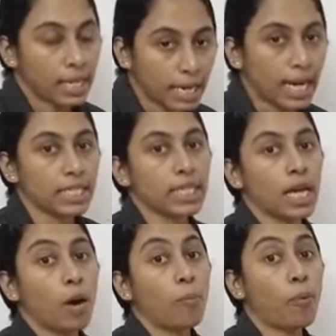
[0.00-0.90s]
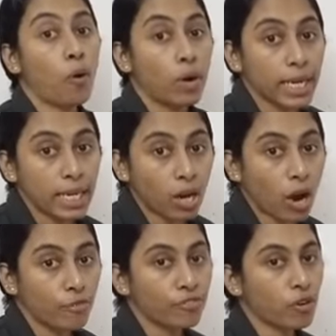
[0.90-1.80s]
Yes, point
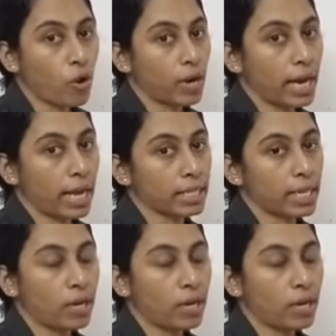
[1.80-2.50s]
of contact.